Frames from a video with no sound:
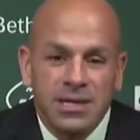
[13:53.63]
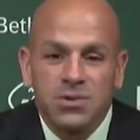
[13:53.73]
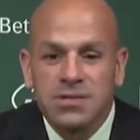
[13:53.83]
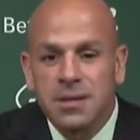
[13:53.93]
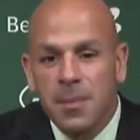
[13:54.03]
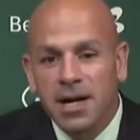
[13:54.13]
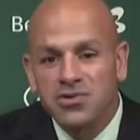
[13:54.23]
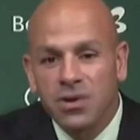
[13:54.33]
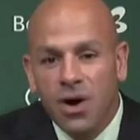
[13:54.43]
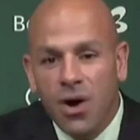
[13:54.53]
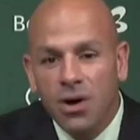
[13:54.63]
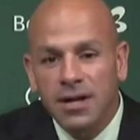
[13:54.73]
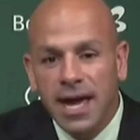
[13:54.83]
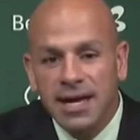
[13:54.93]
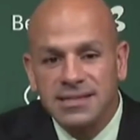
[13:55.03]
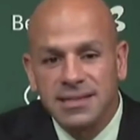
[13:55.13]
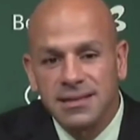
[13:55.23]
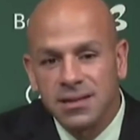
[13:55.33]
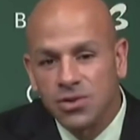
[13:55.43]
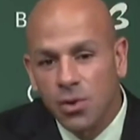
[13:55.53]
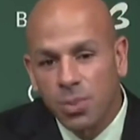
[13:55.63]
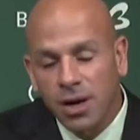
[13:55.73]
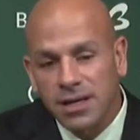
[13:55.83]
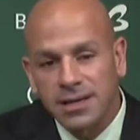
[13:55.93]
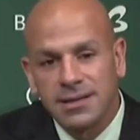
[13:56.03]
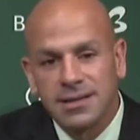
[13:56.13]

"Get used to the mantra, all gas, no break."